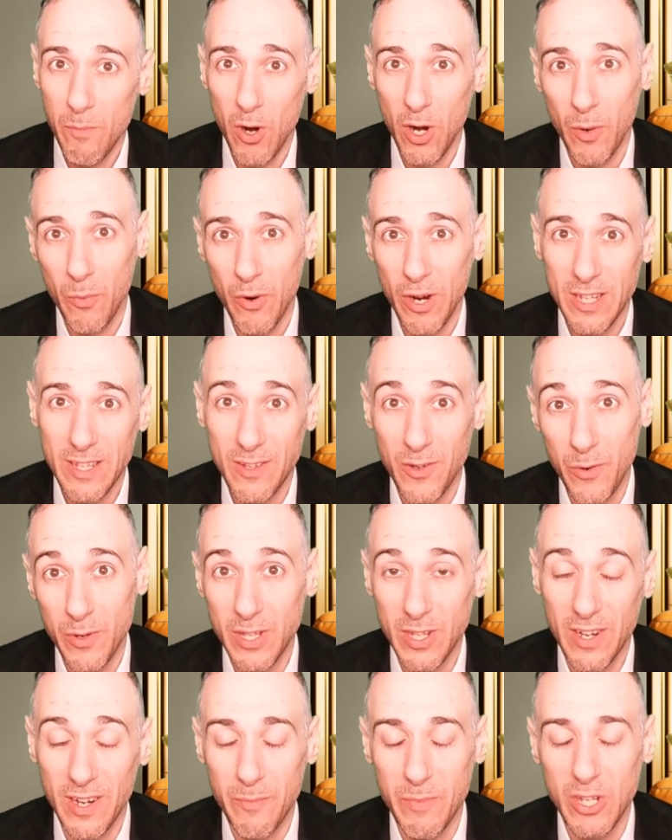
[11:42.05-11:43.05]
market pricing
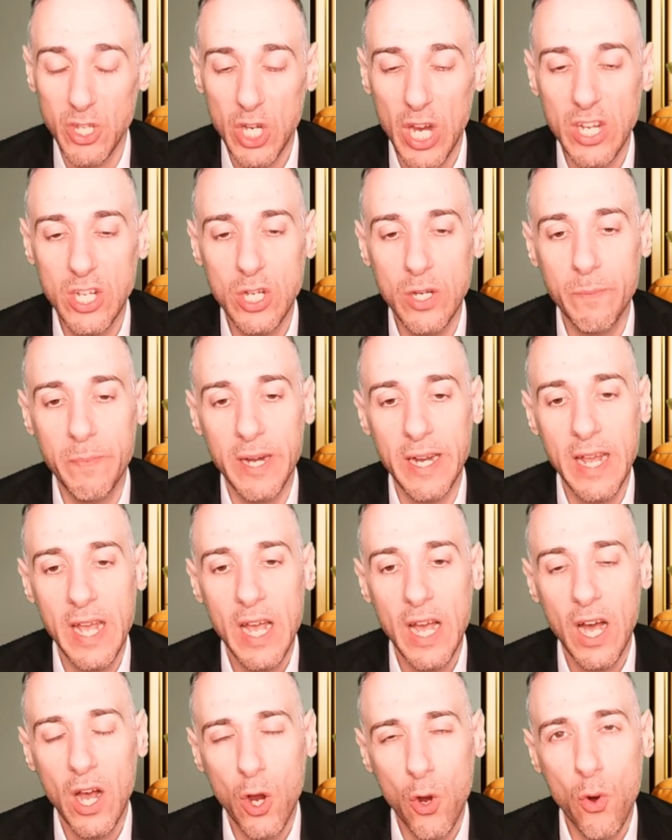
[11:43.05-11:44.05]
always going to be changing, but
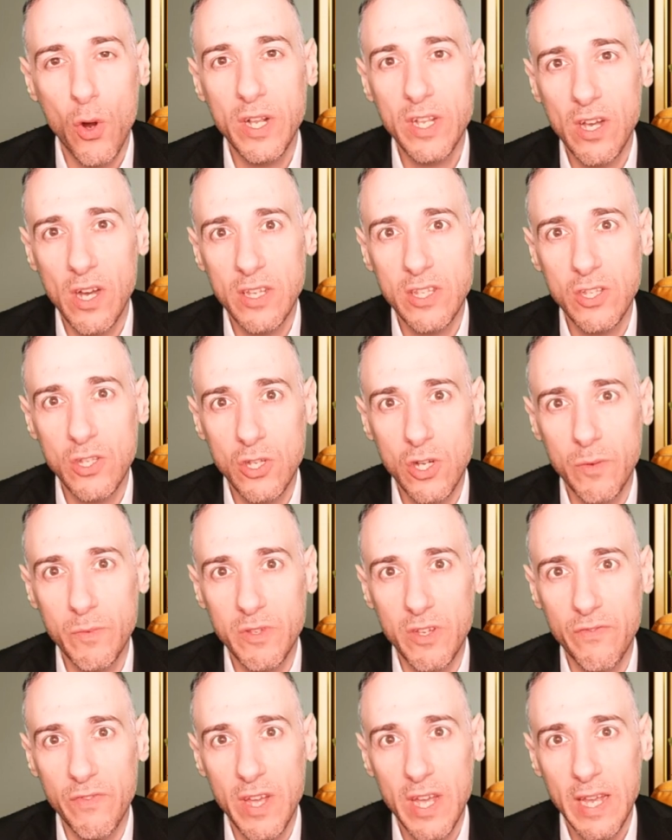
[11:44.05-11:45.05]
a coin toss in
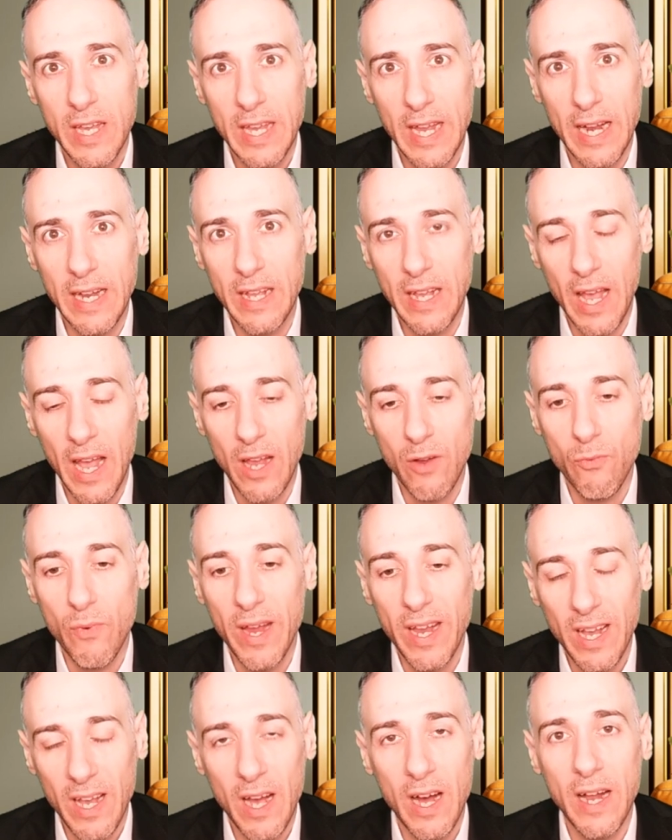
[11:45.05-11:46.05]
terms of getting a
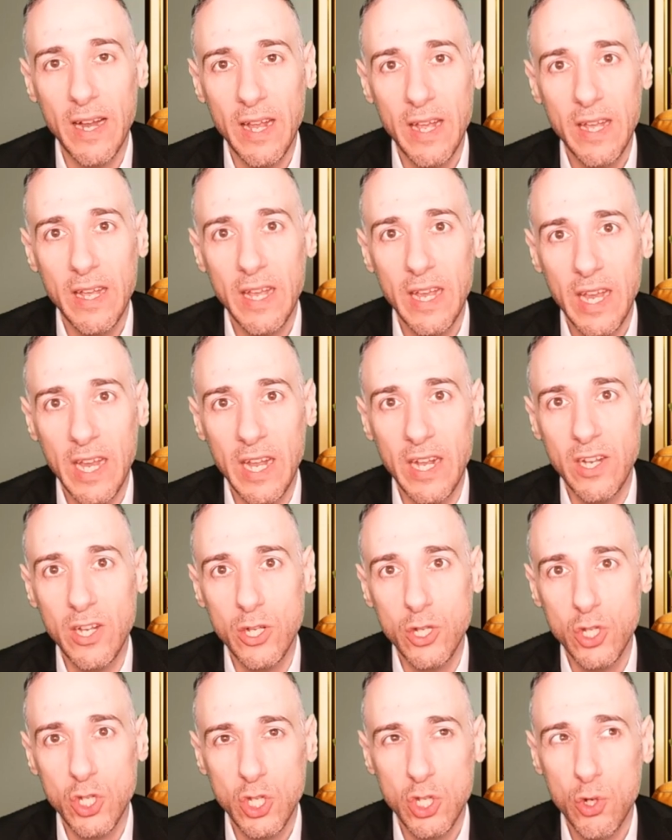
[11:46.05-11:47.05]
rate cut in
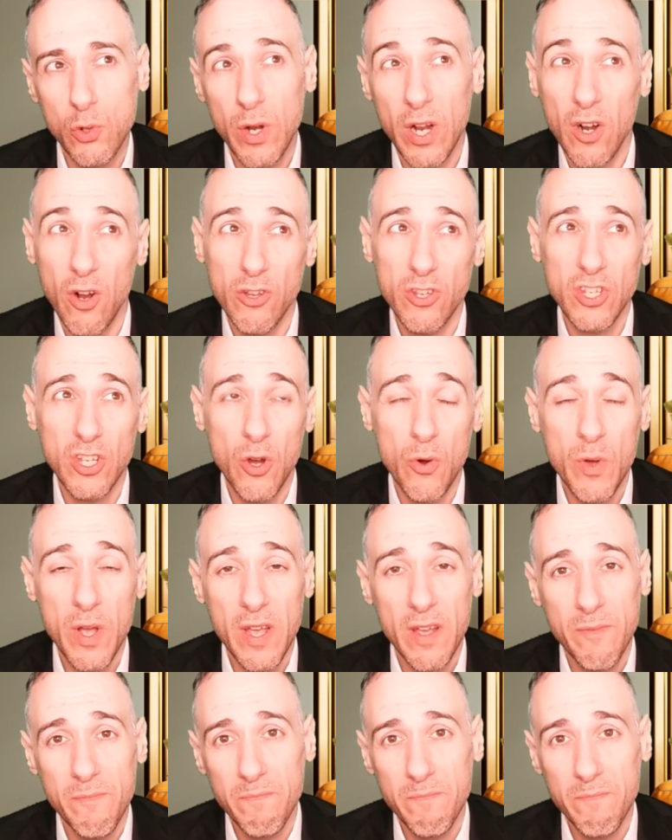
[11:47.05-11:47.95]
June, and also